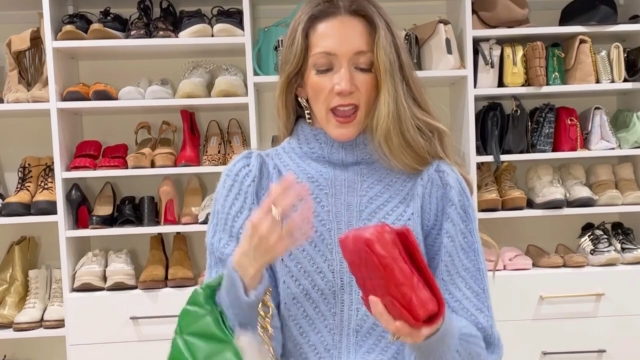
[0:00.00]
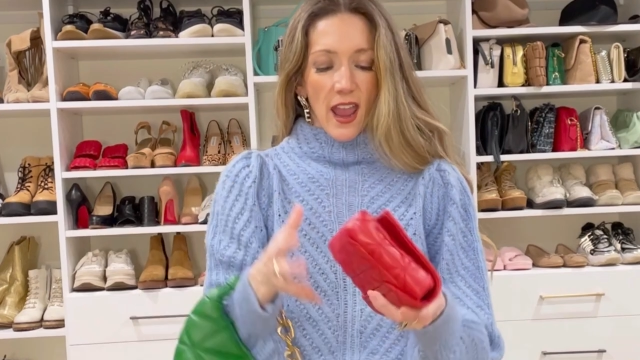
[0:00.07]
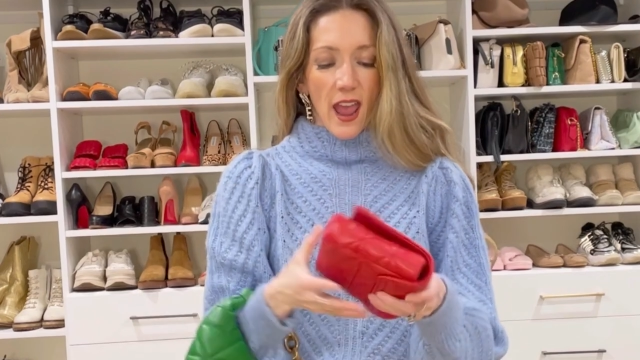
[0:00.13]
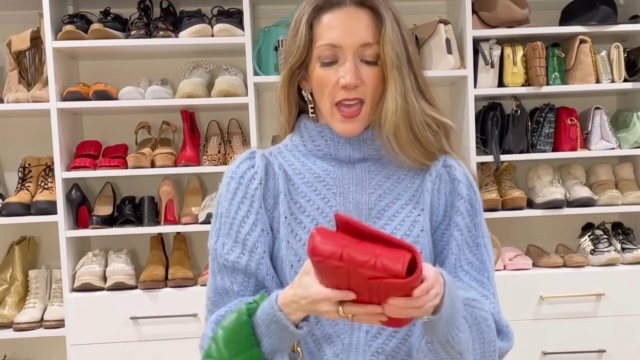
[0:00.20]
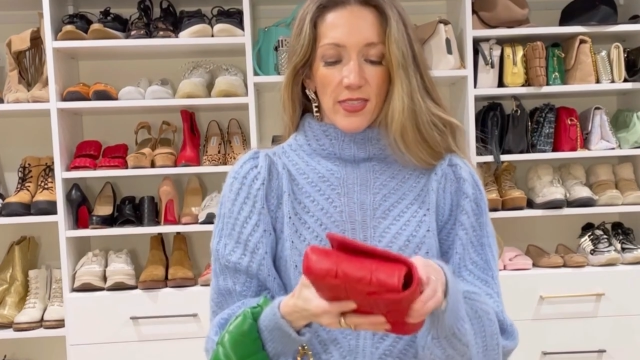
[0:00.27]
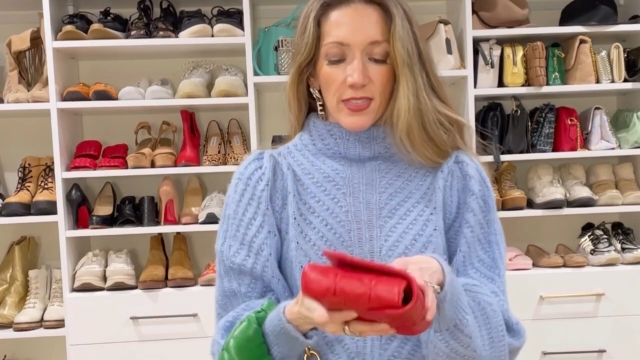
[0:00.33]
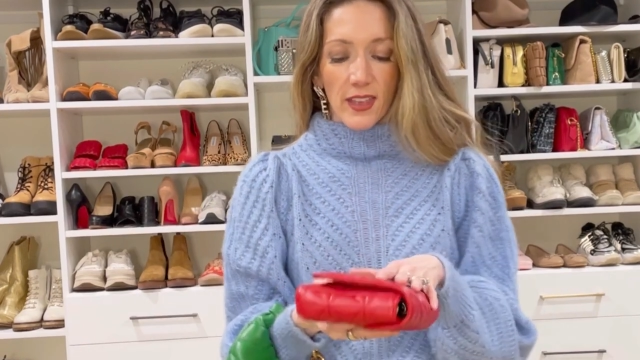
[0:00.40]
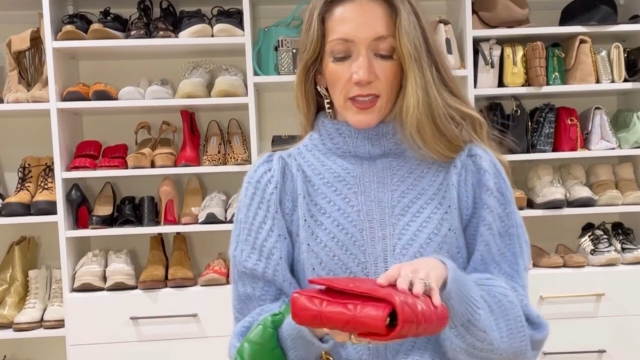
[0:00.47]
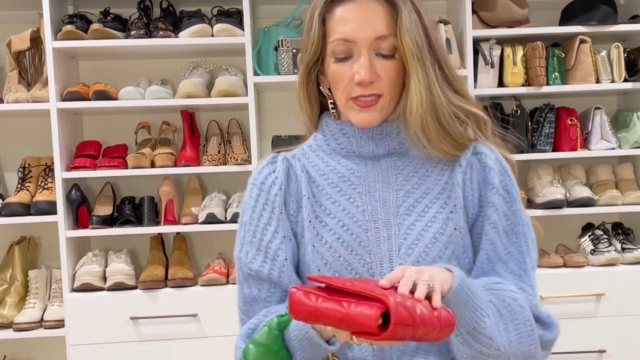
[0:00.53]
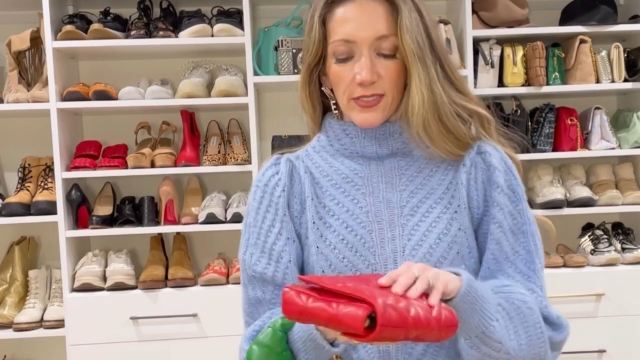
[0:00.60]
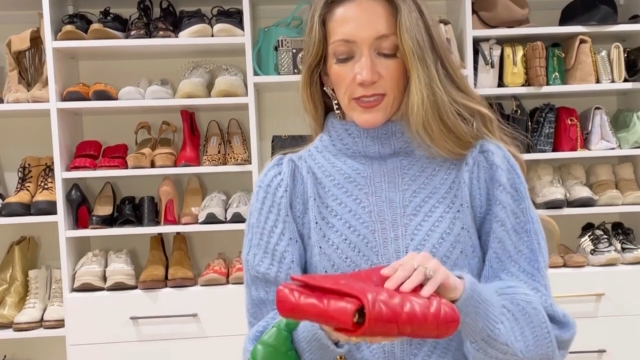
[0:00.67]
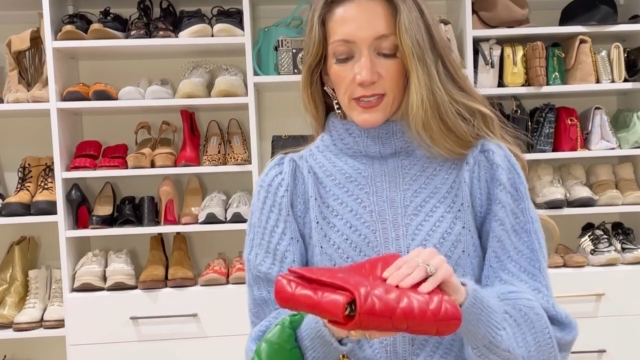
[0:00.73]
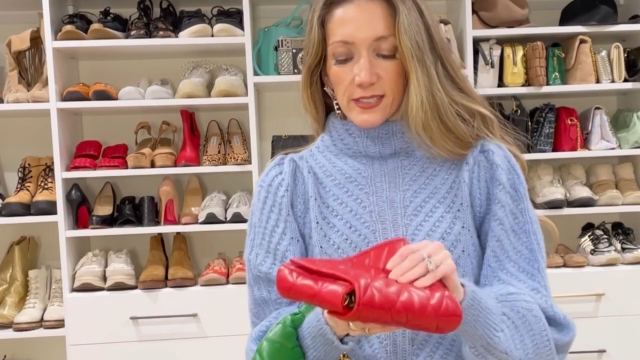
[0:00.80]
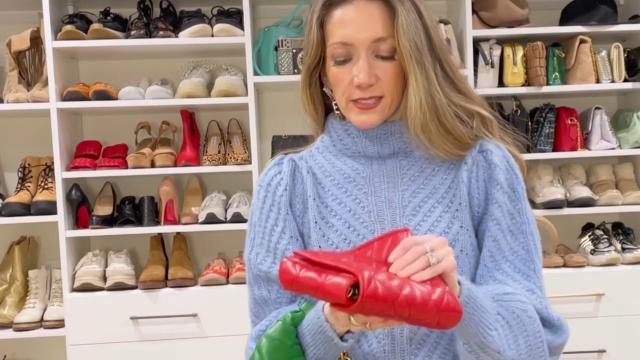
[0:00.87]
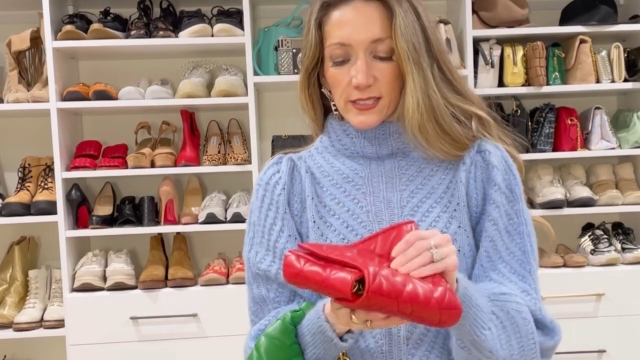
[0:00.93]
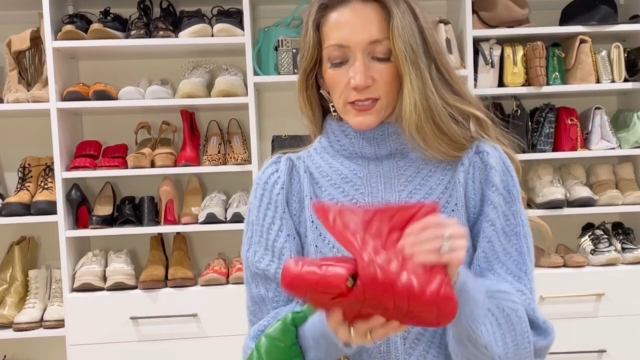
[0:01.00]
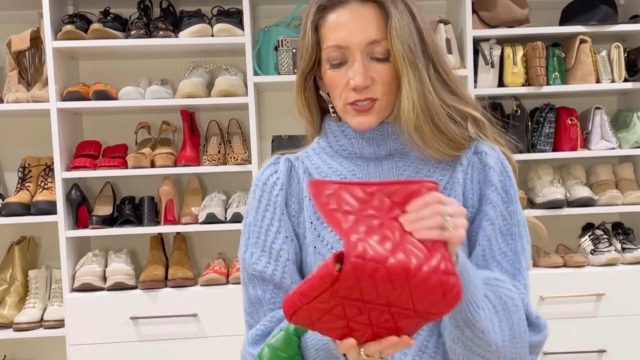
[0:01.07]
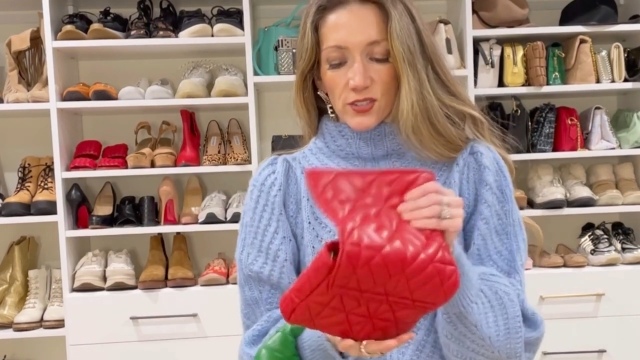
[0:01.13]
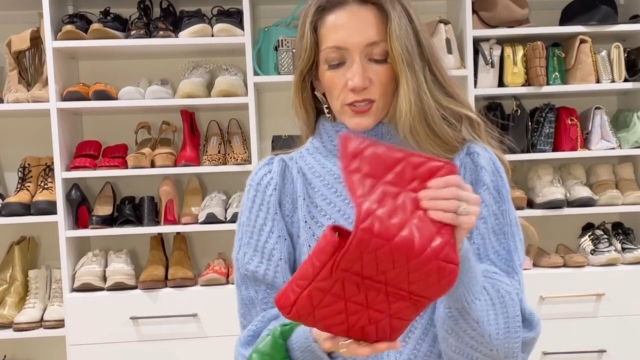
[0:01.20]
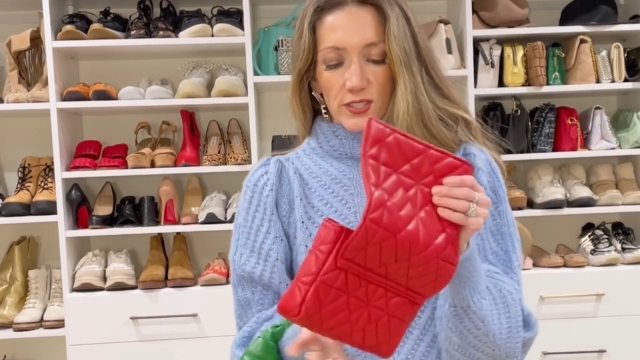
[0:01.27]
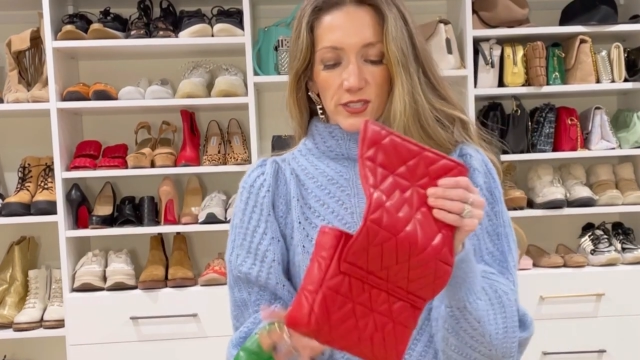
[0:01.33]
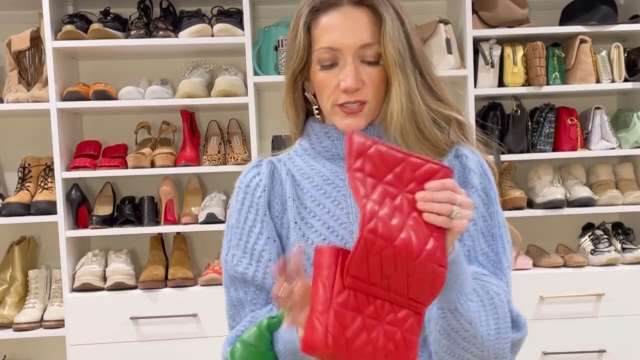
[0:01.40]
And then this is
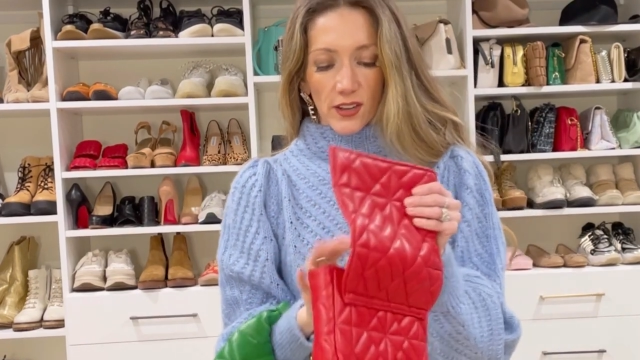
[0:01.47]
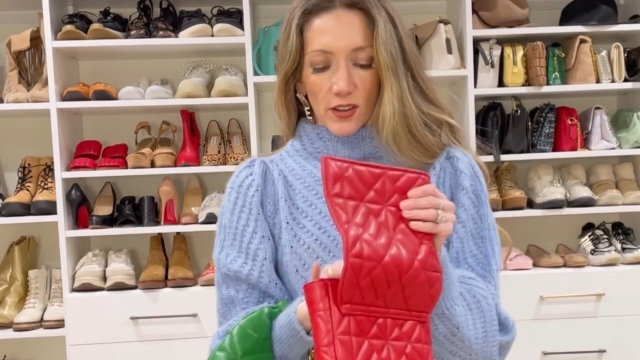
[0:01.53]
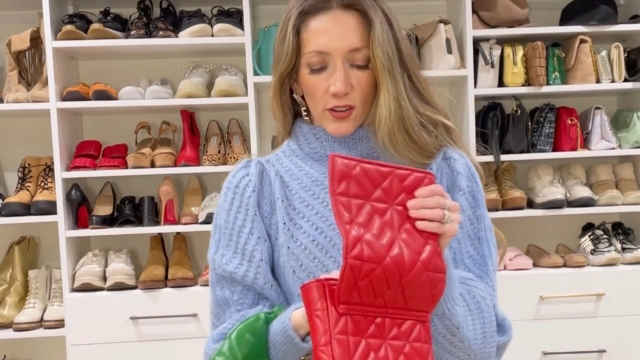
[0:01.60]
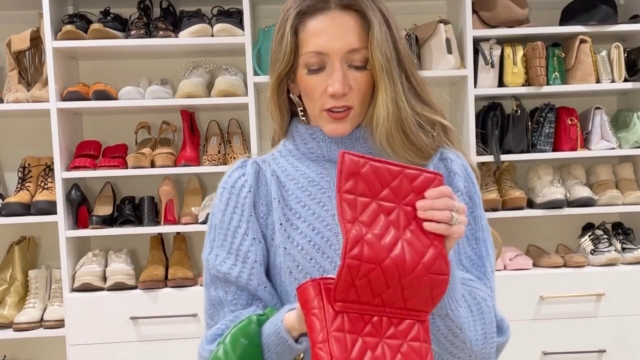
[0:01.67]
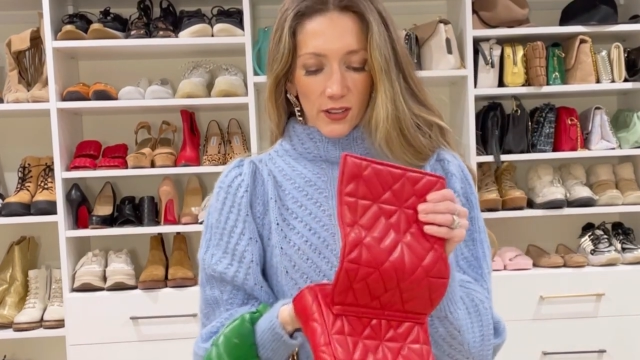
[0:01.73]
just their